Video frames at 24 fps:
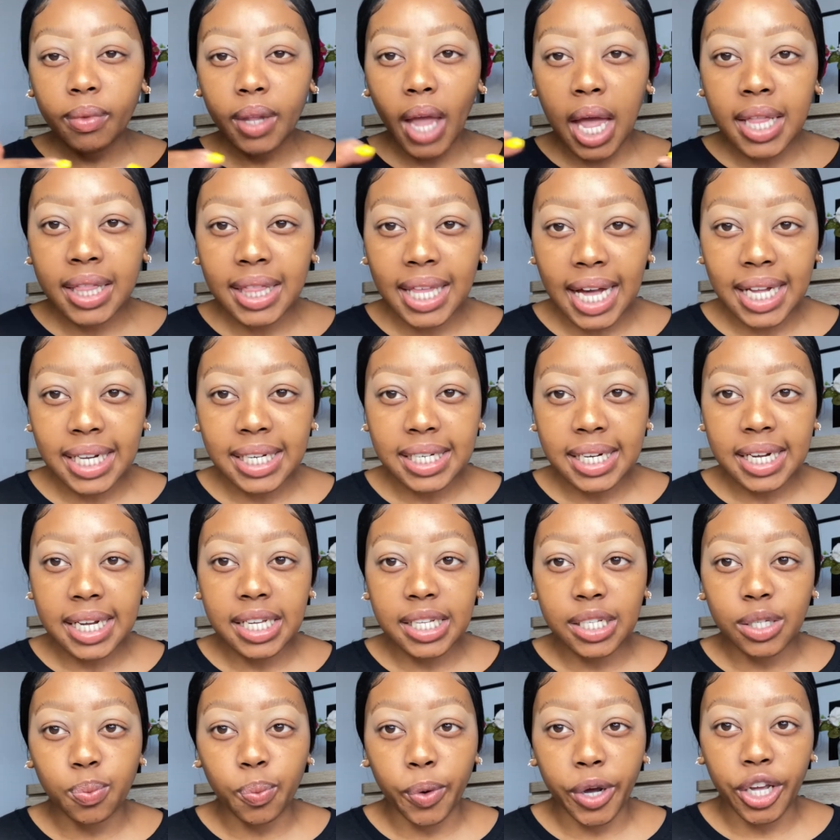That
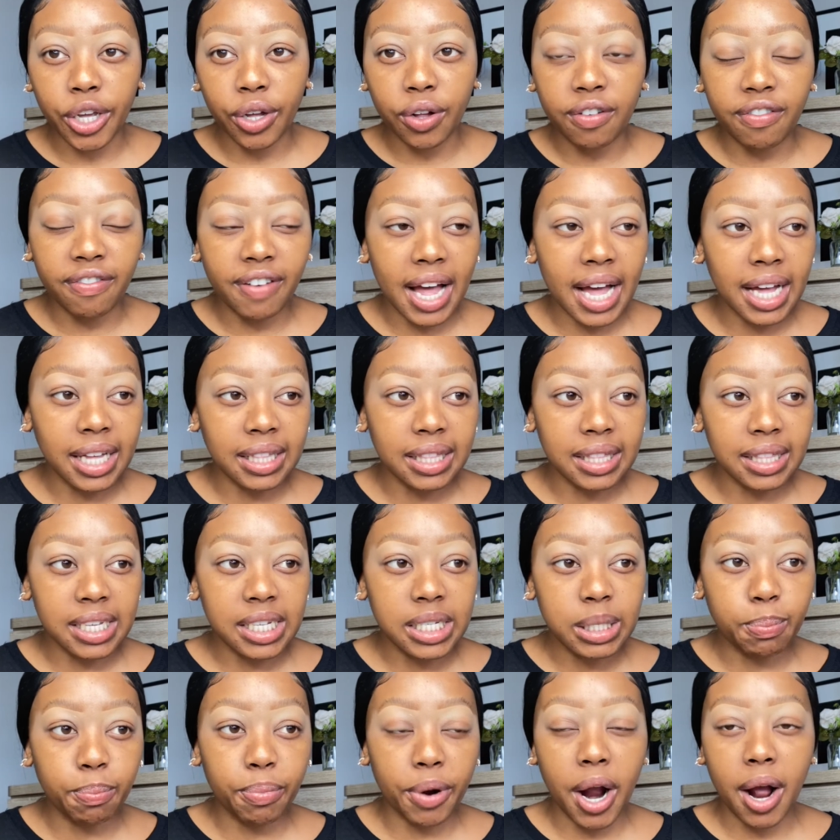is where you'll find
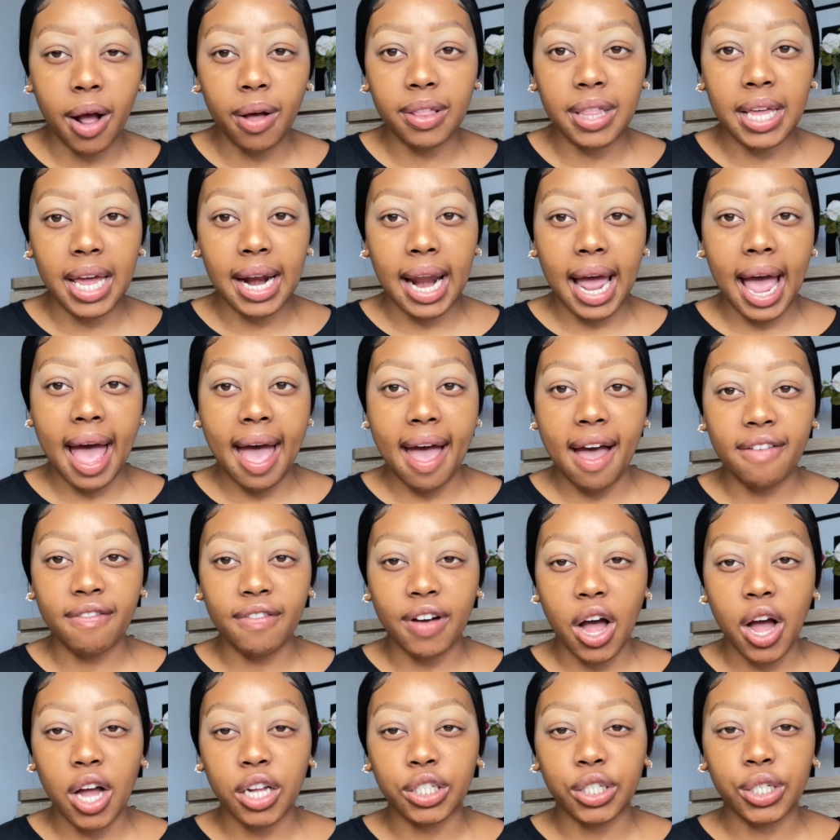this brow that I have
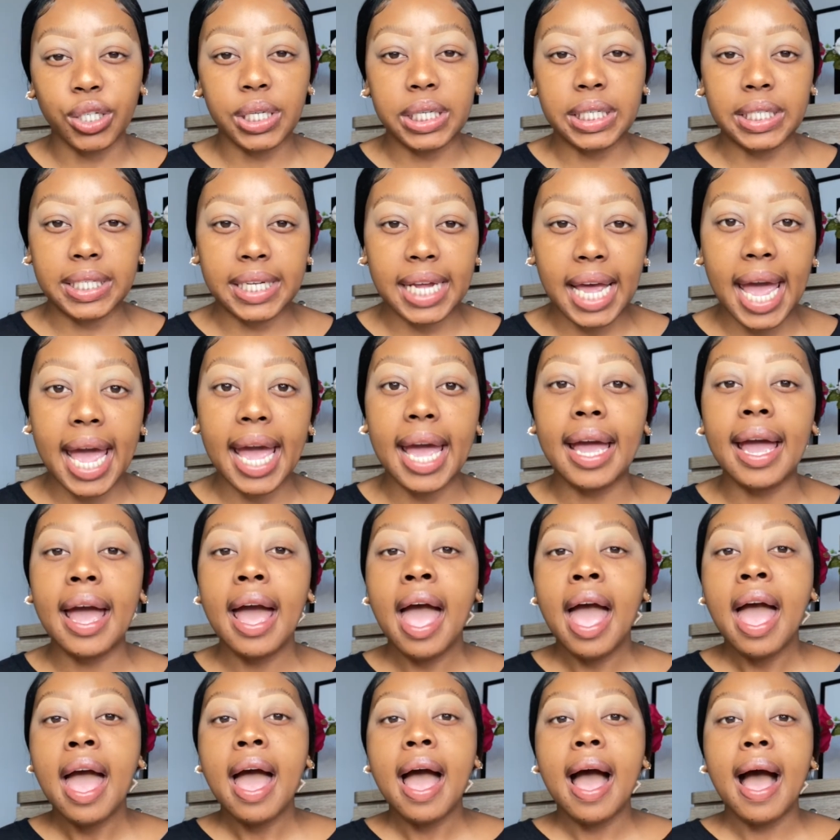on today.
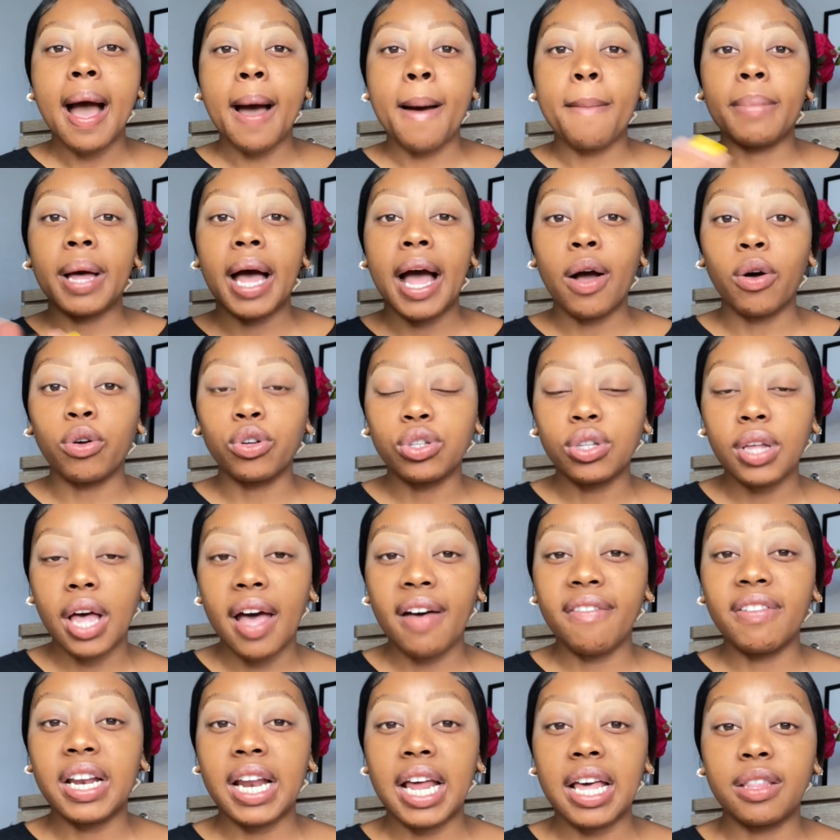I also
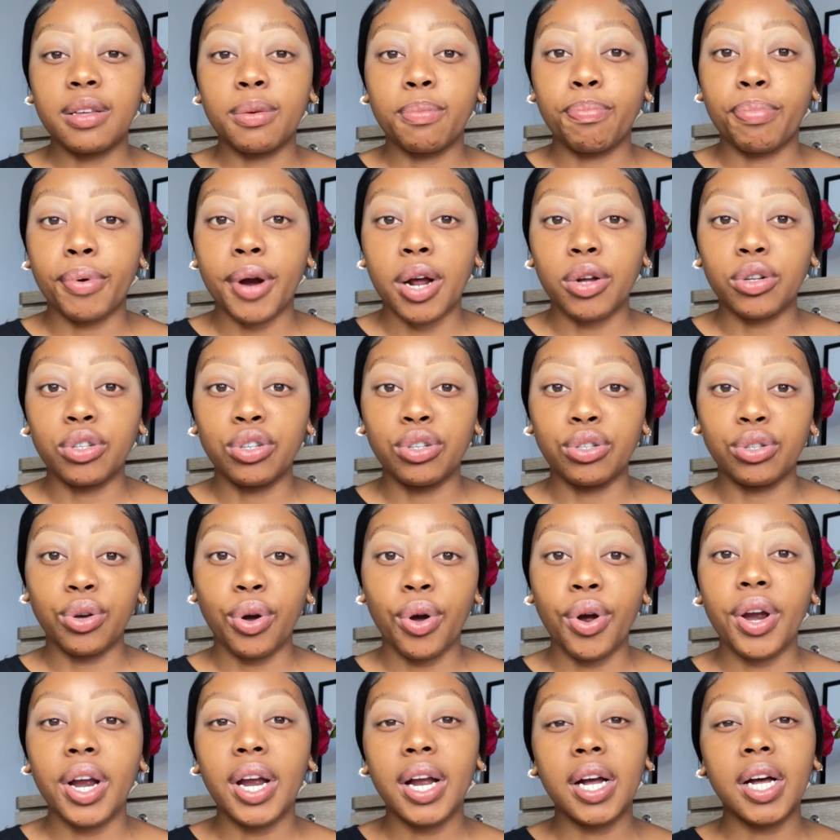have another brow
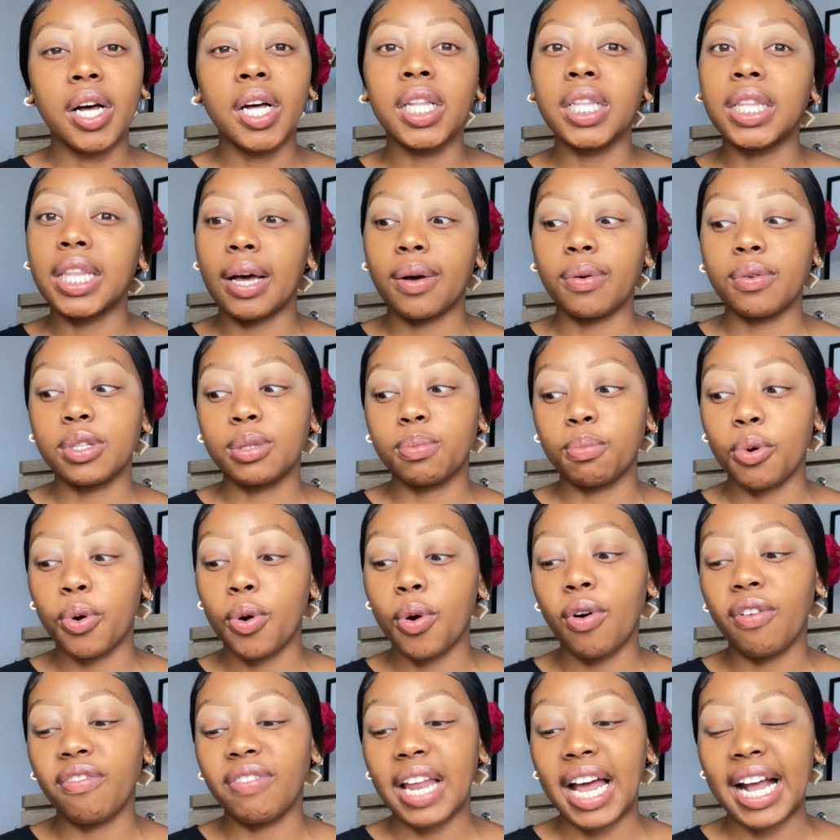tutorial that was
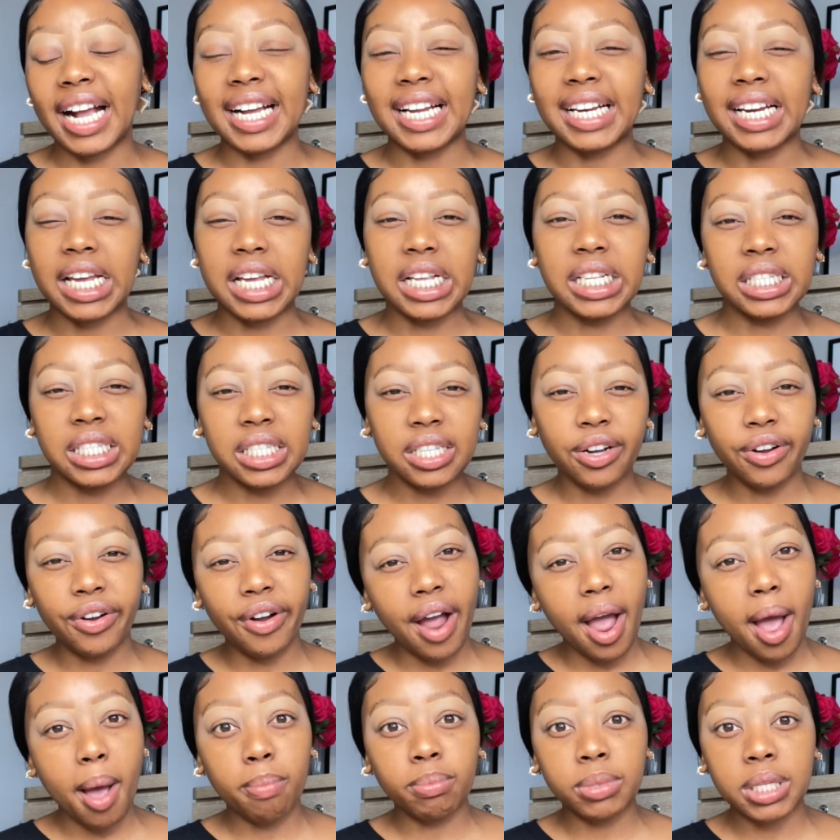more of like an
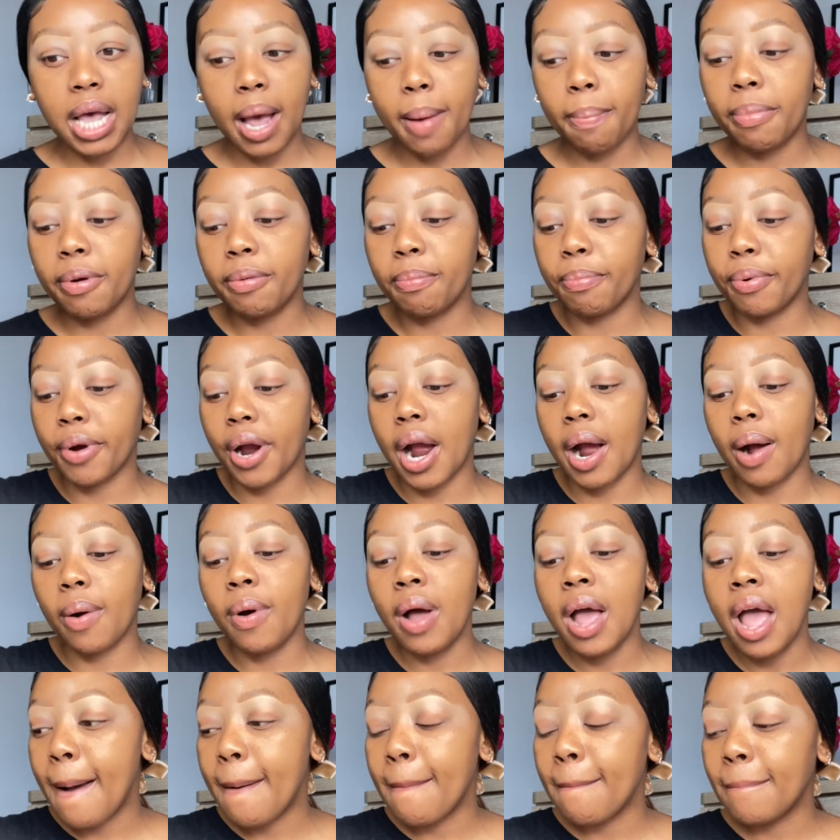Instagram type of brow.
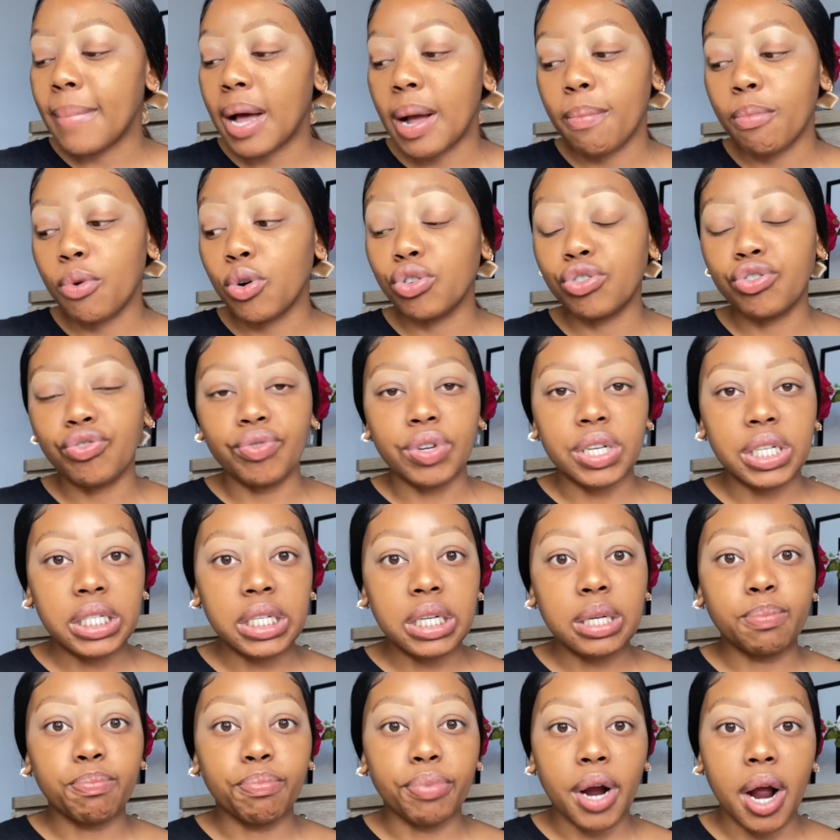My most
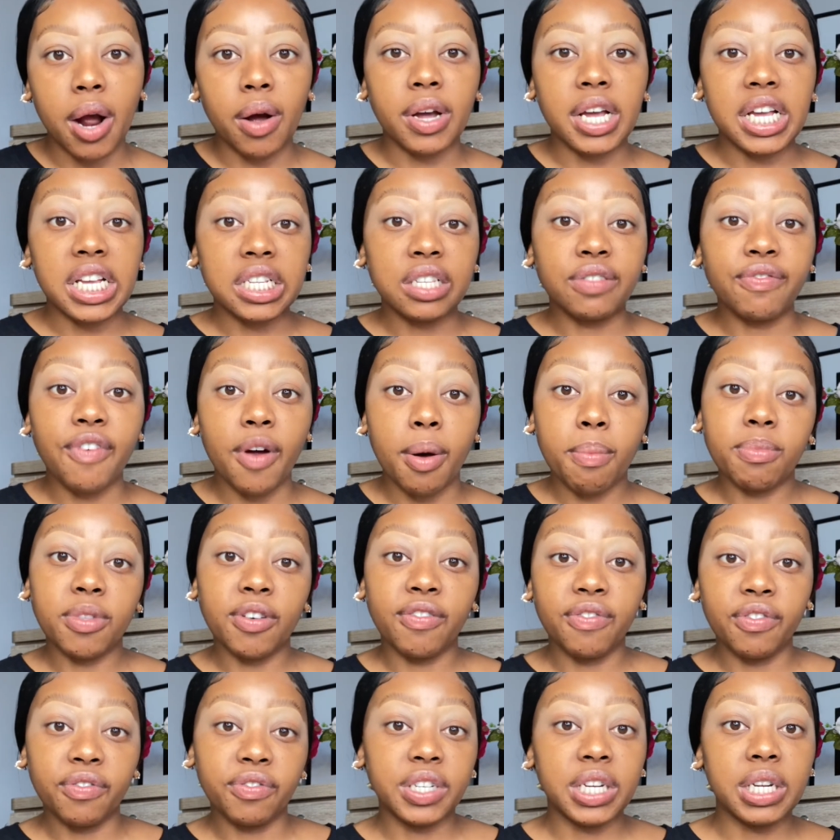recent brow is from the
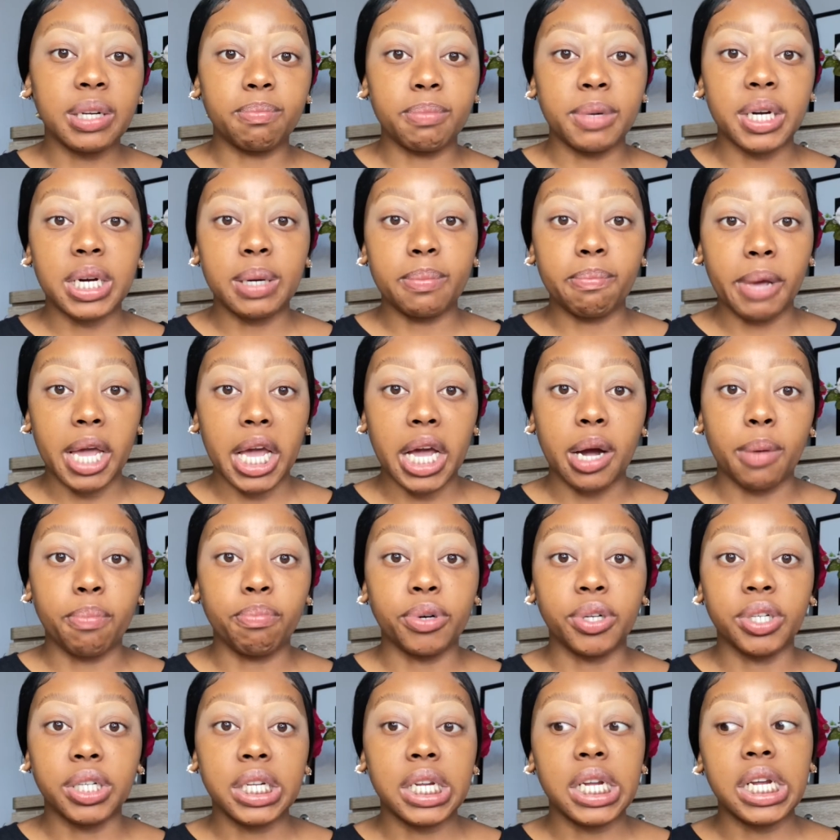15-minute makeup
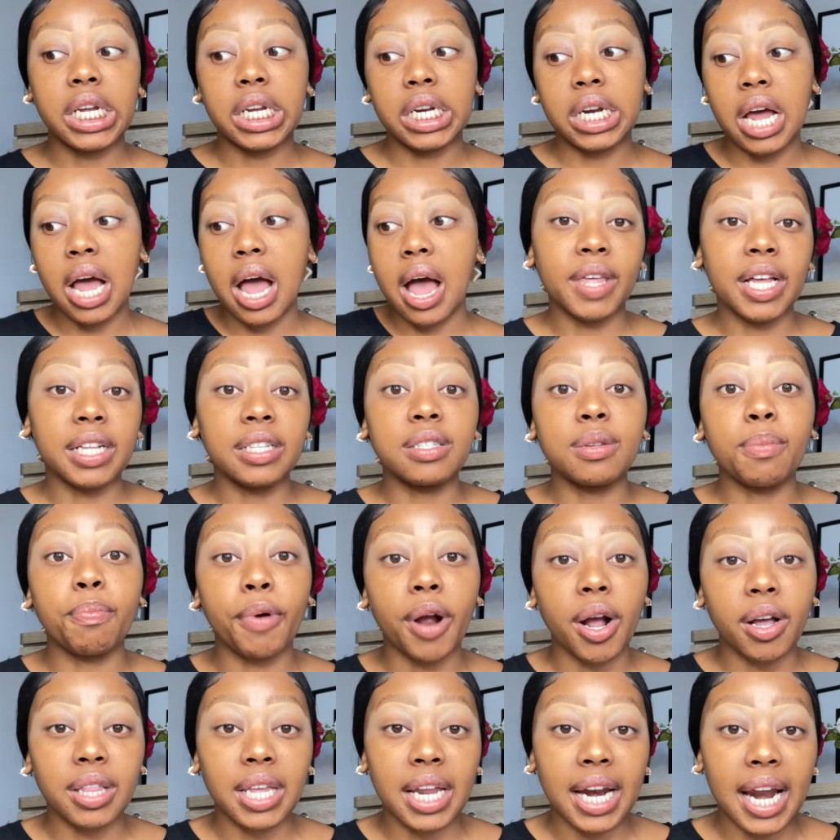routine. That's the
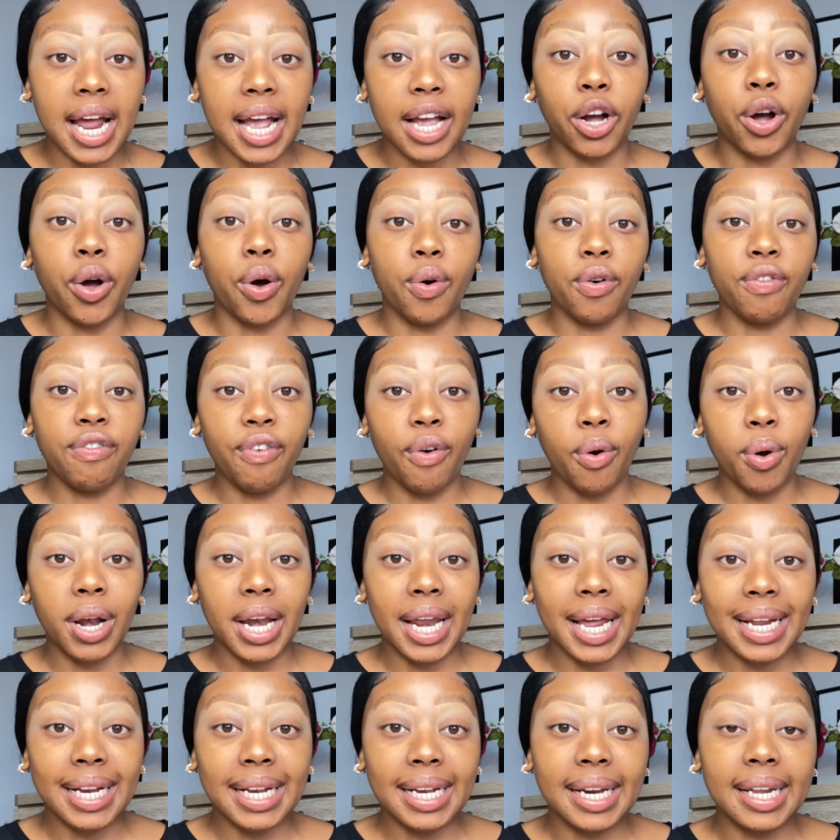brow that I go for
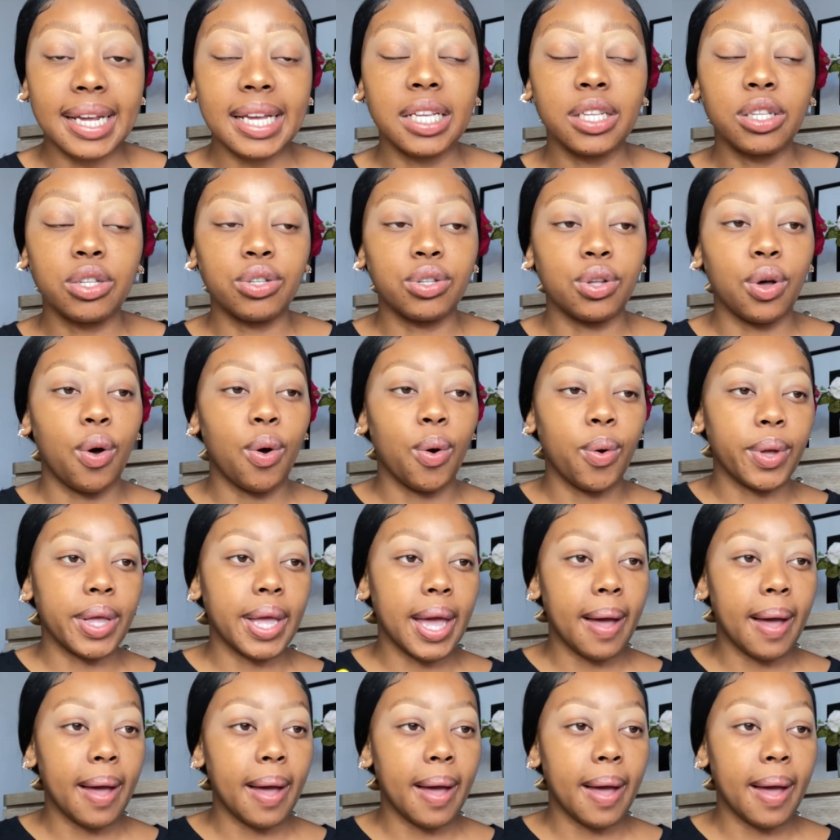lately, so yeah.